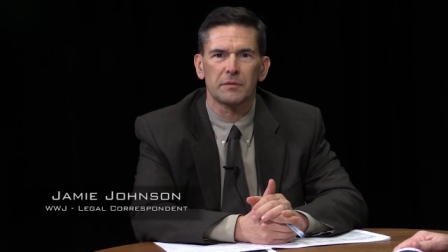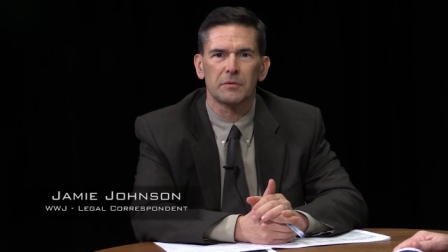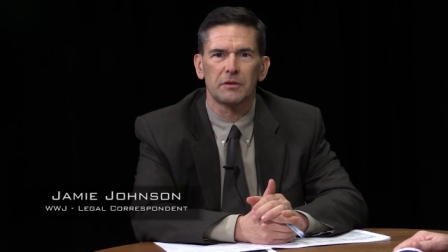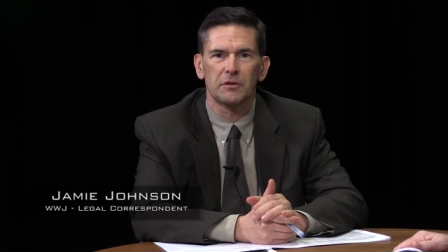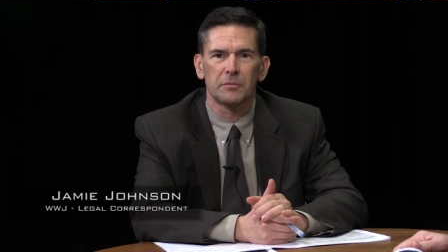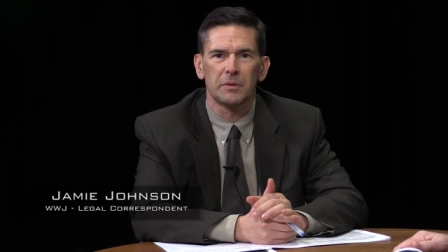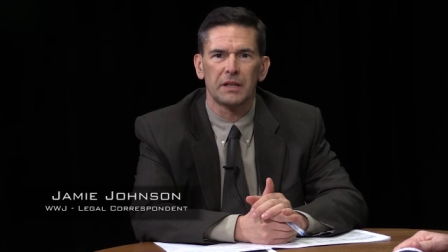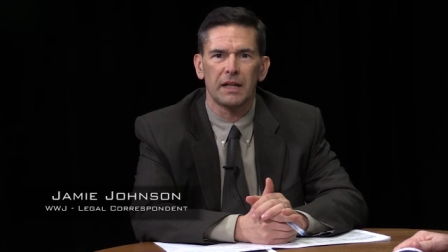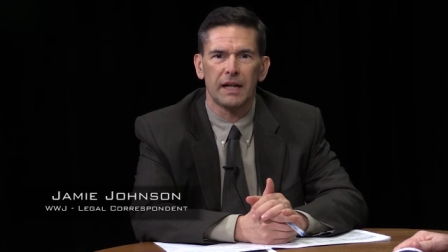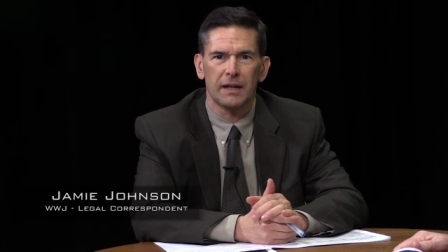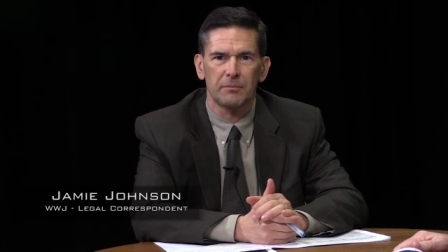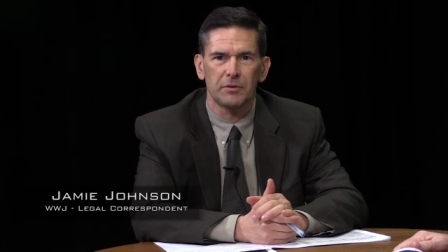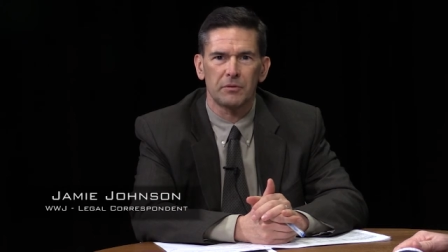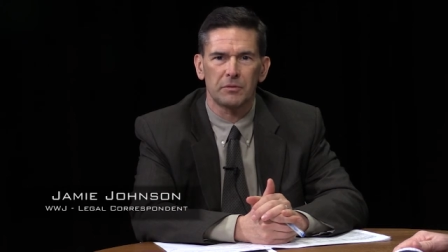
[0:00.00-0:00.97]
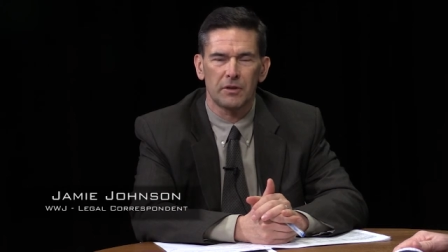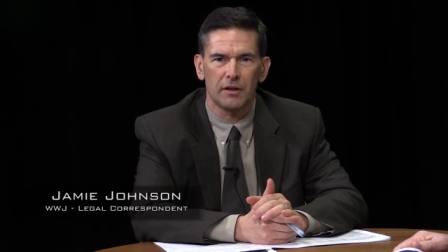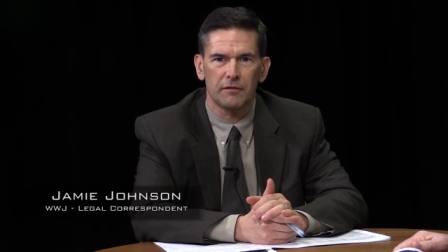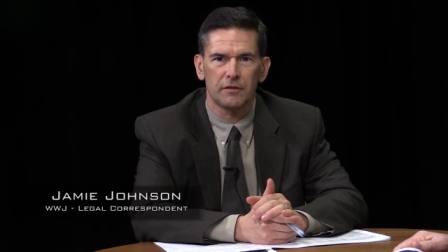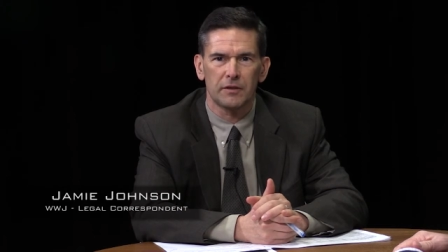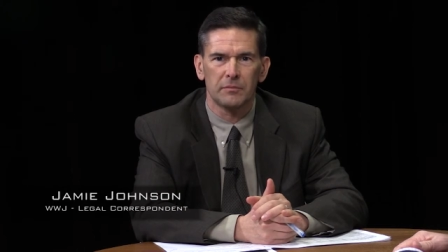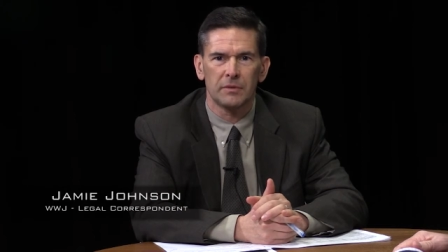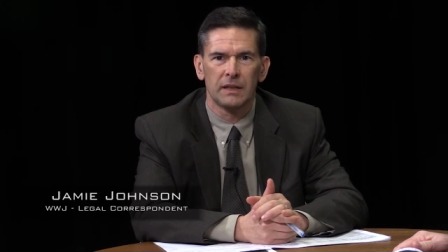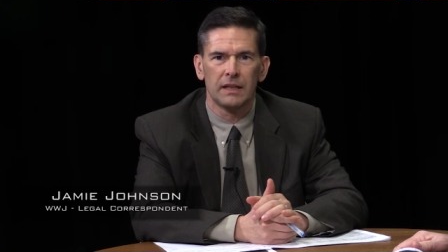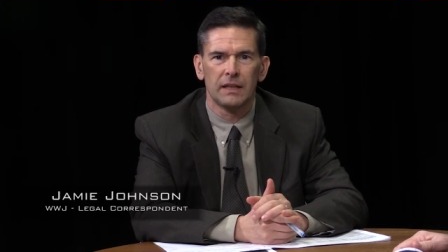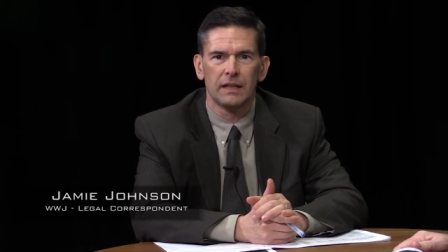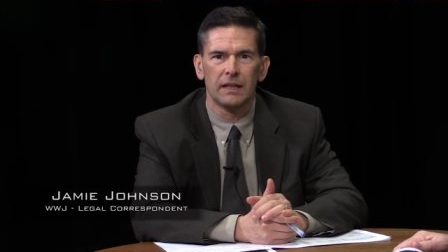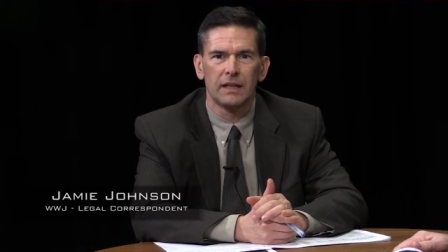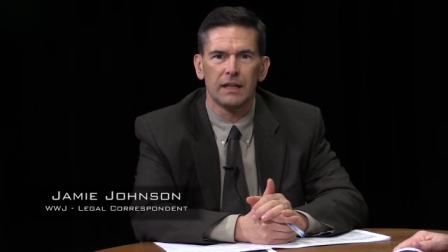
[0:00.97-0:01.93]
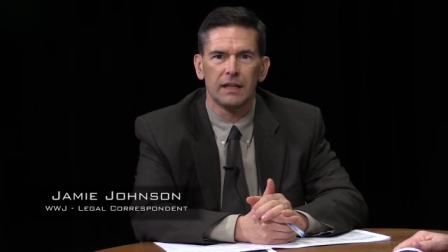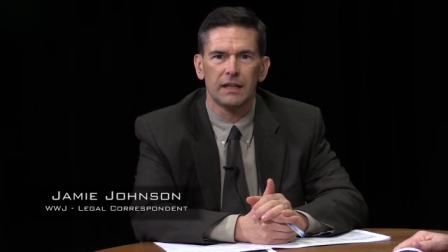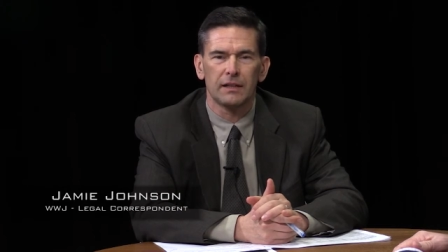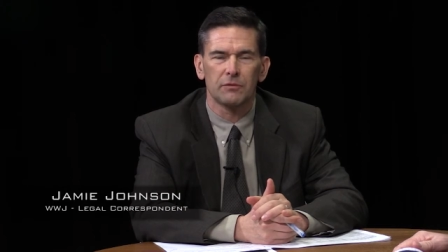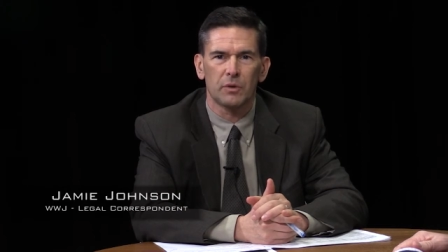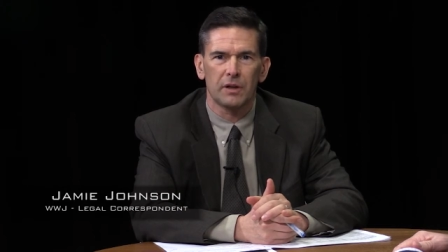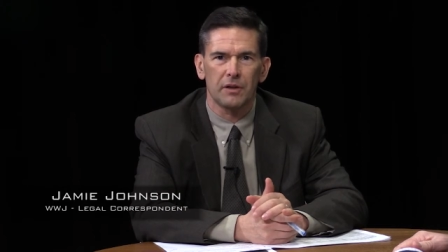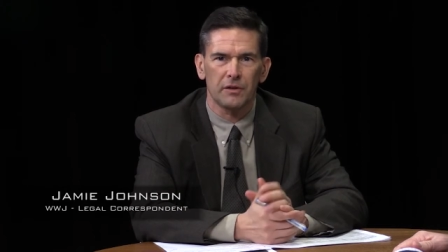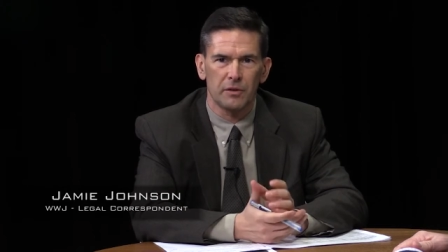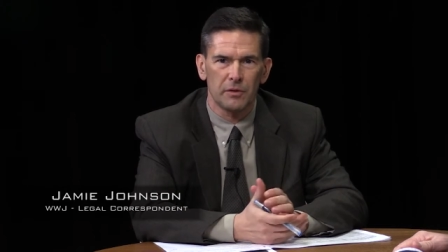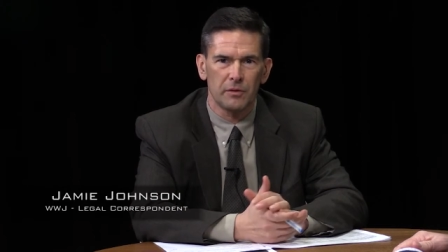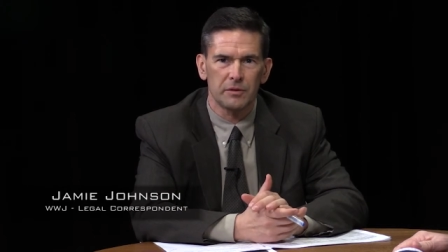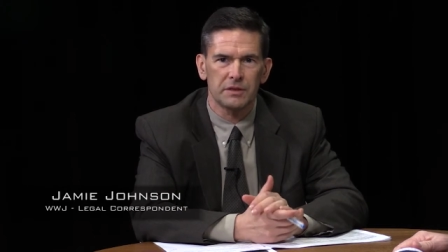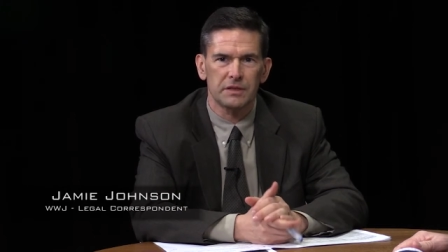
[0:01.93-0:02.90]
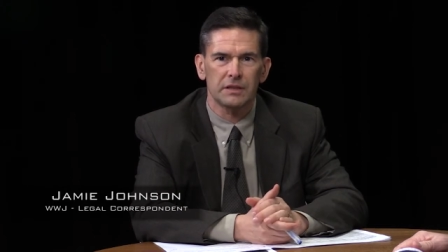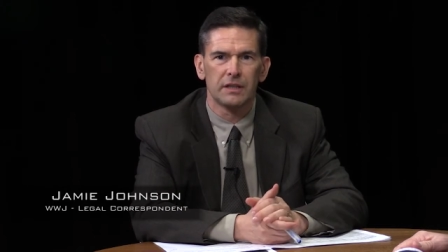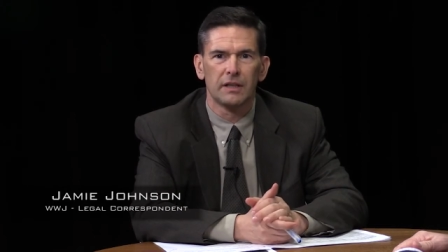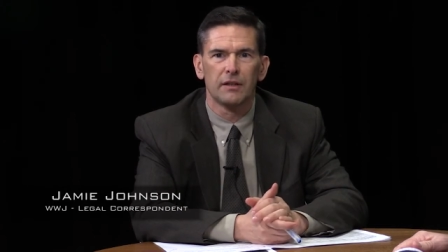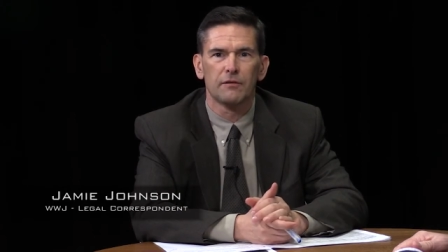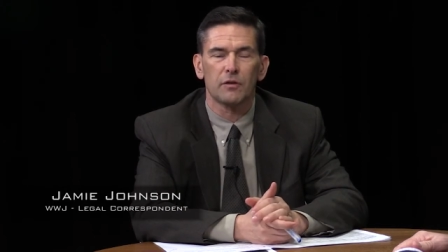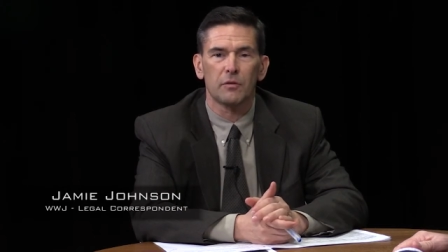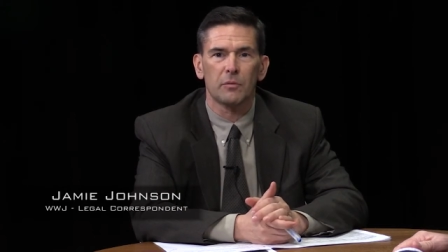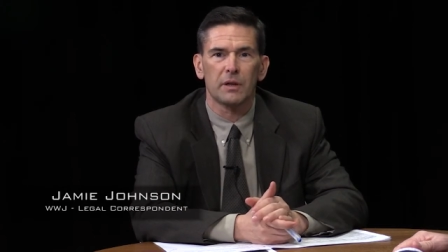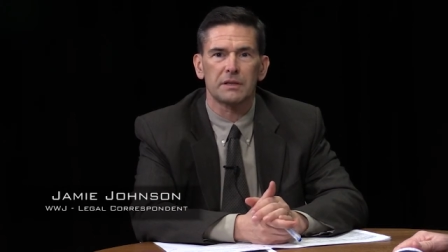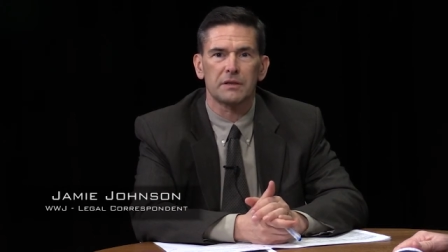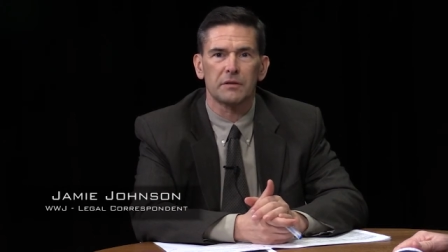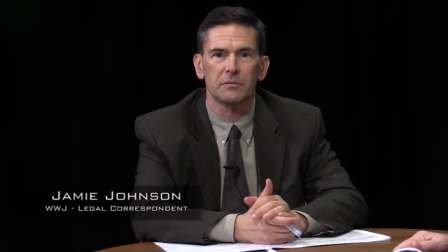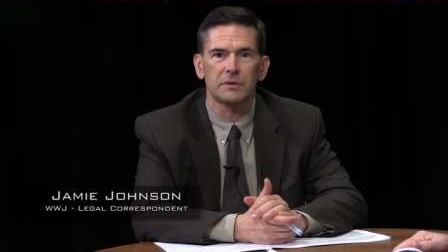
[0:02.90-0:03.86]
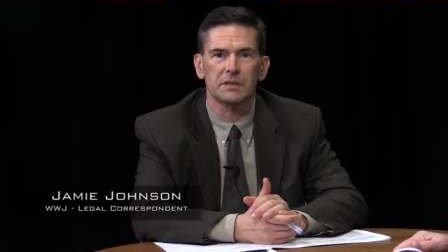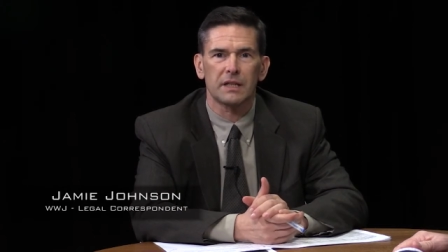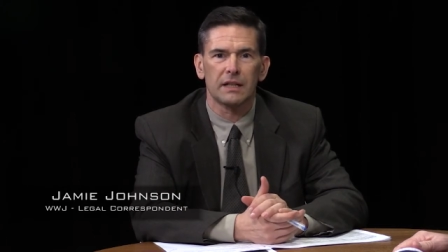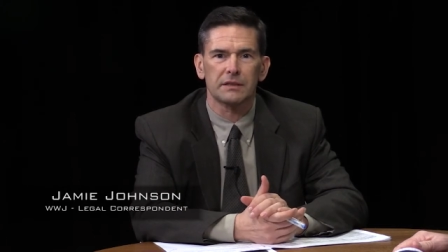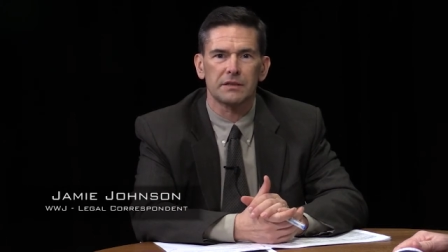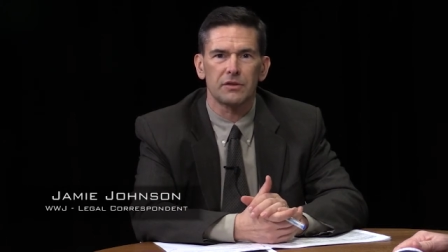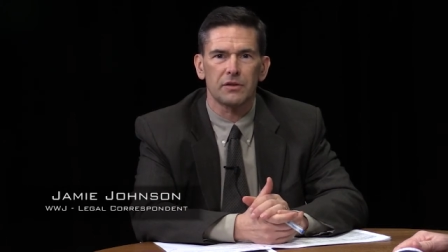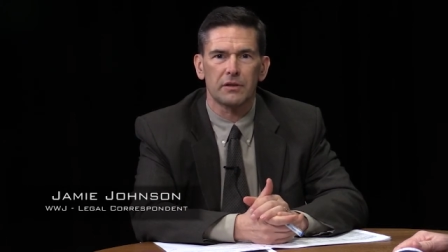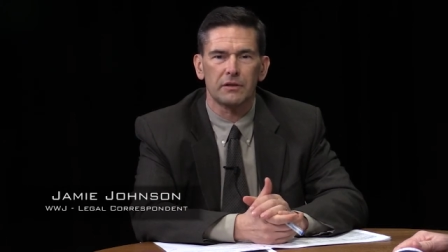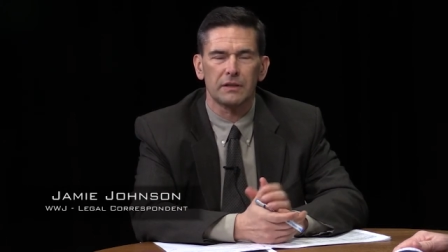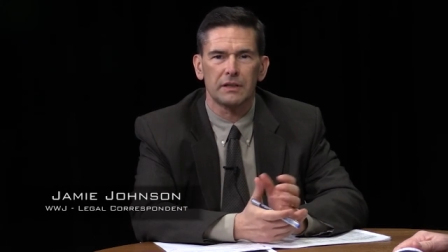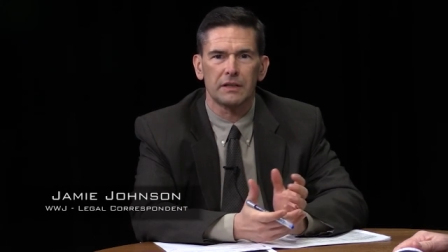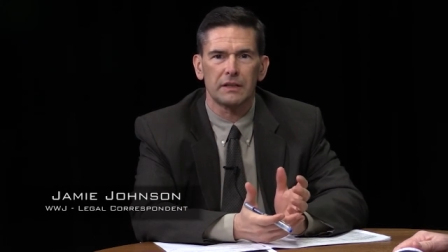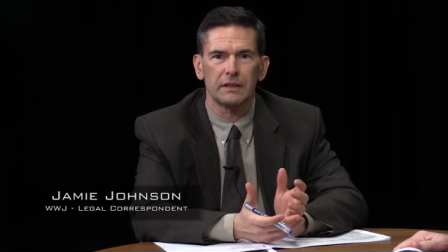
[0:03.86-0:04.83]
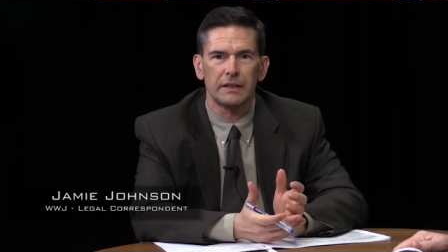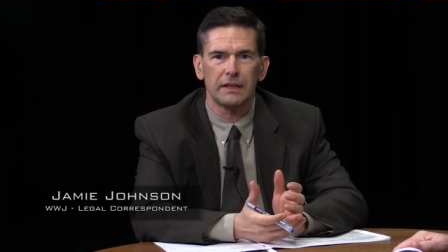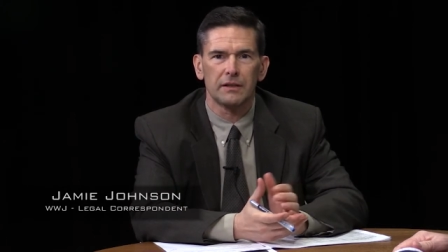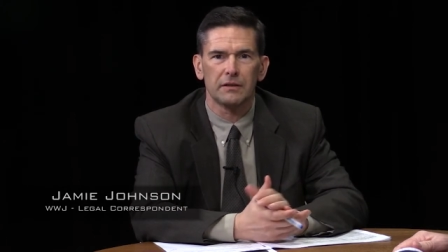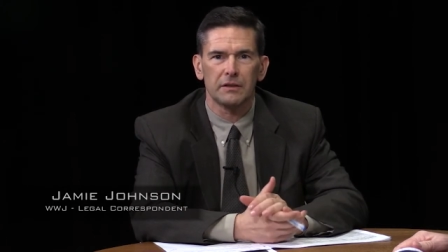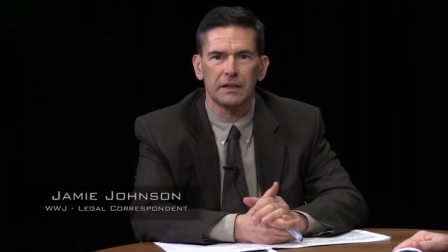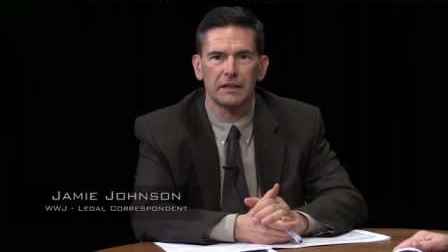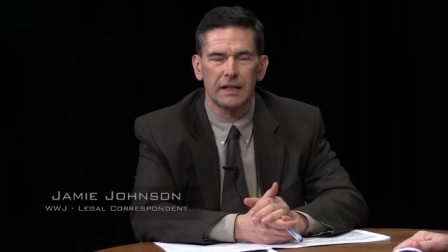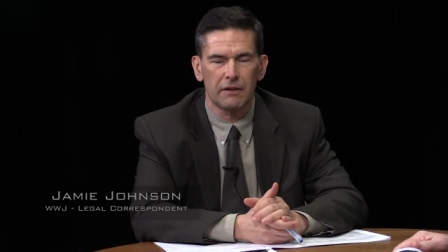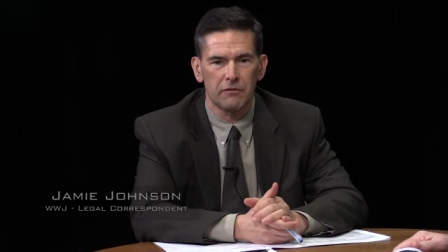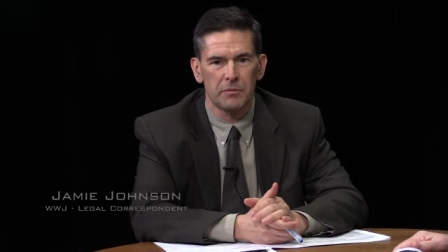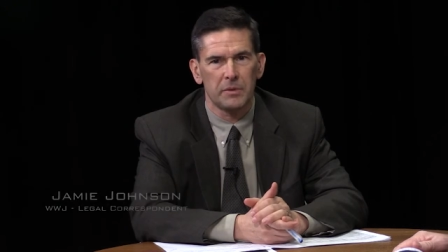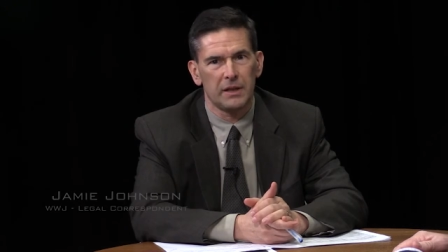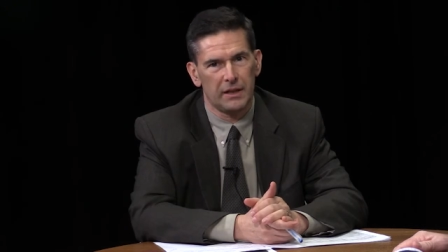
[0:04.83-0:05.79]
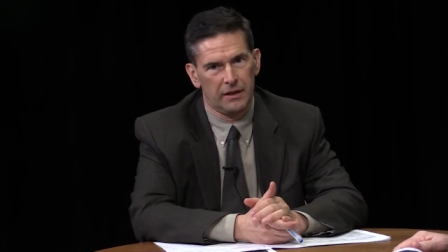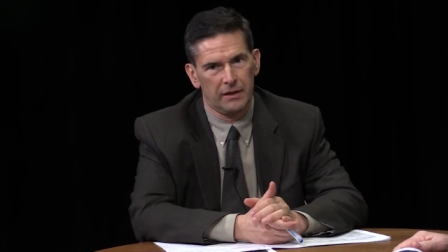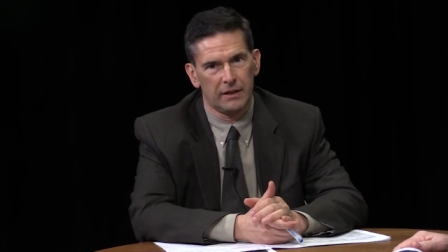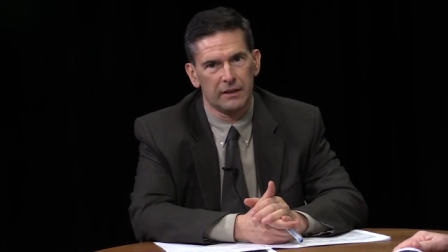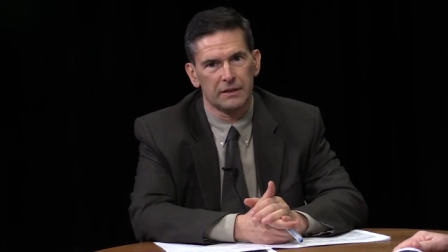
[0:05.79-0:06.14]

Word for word: the Lommen Abdo Law Firm and one of the hosts for Western Wisconsin Journal in the legal and government area.